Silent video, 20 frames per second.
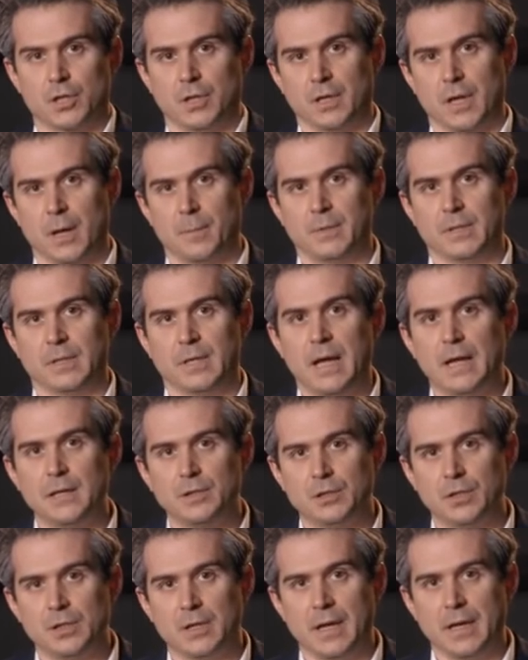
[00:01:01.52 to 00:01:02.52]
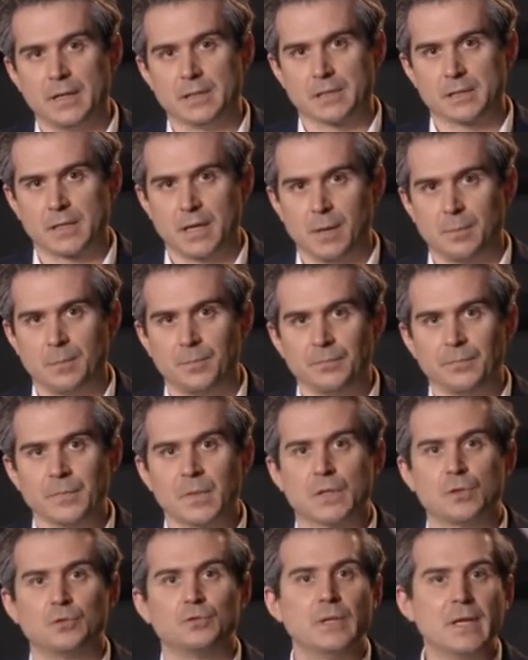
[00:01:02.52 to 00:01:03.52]
and application landscape,
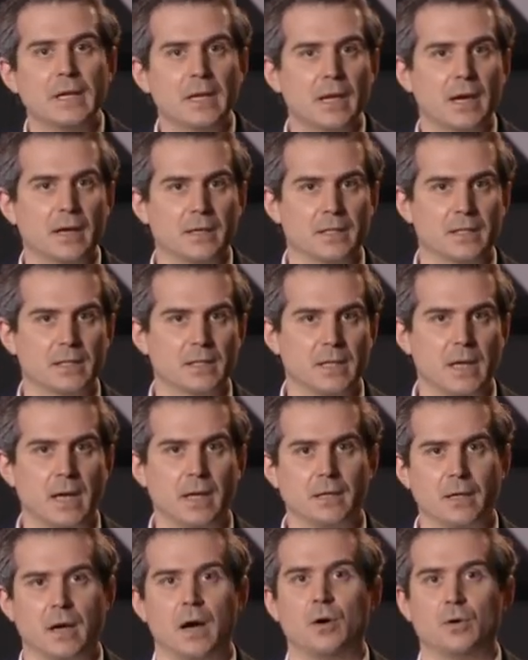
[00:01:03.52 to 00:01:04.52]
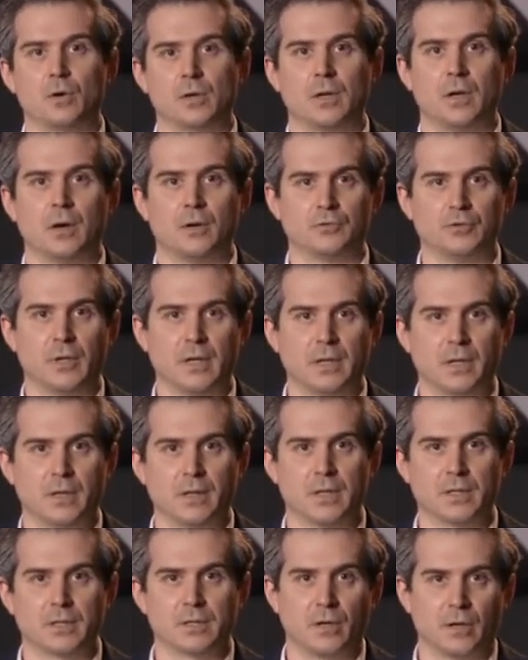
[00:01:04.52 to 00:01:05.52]
to really understand how cloud ready
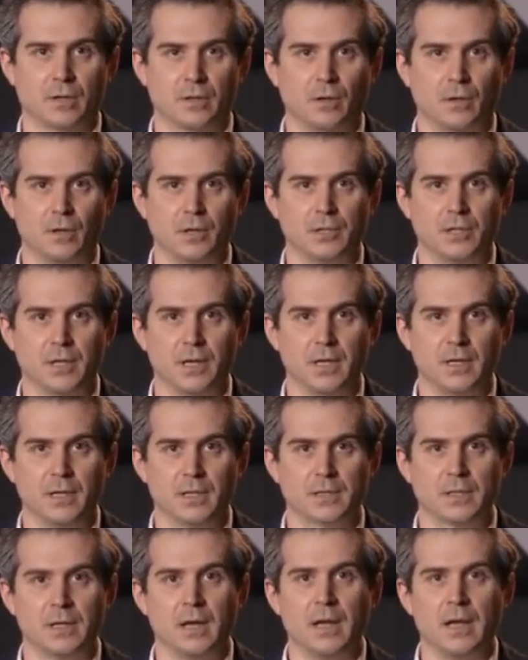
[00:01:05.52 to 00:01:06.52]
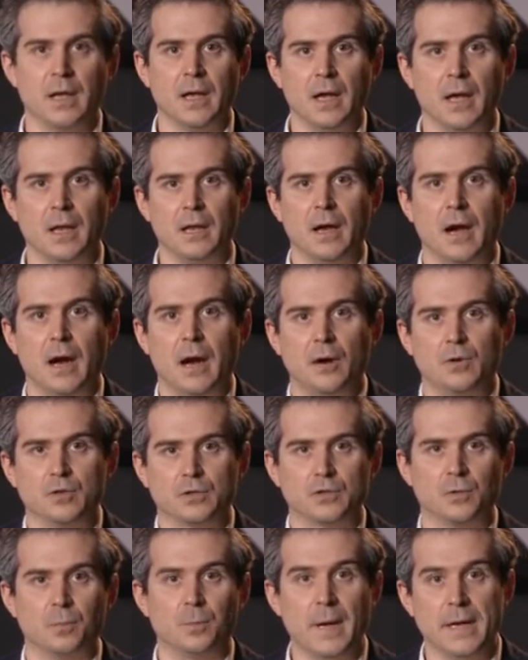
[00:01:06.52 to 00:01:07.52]
this technology is and how
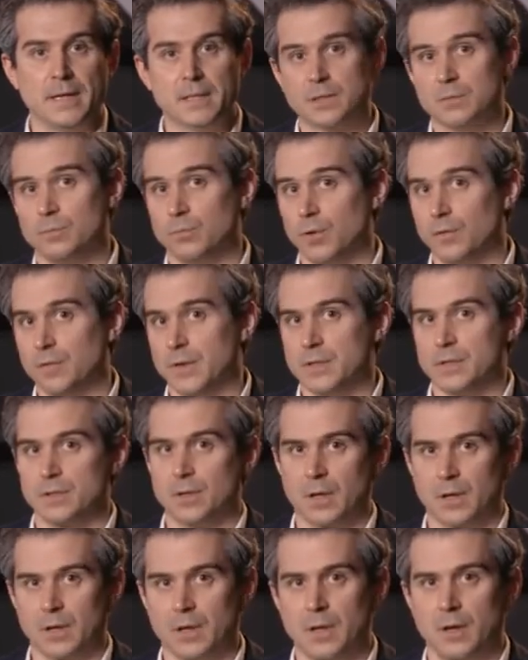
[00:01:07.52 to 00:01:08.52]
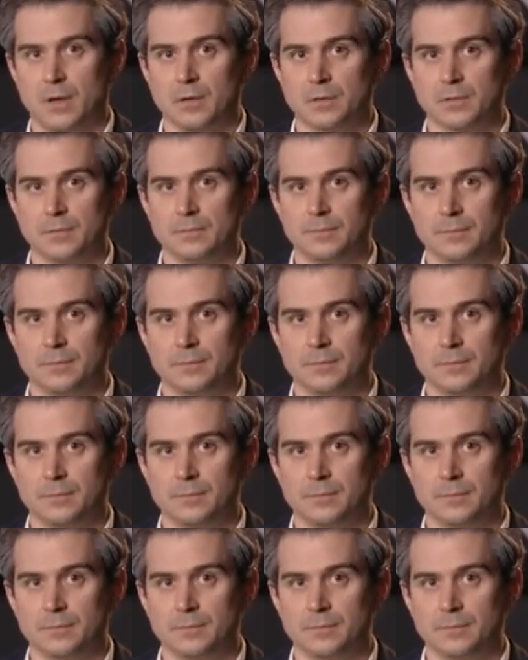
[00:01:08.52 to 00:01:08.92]
to best move it to the cloud.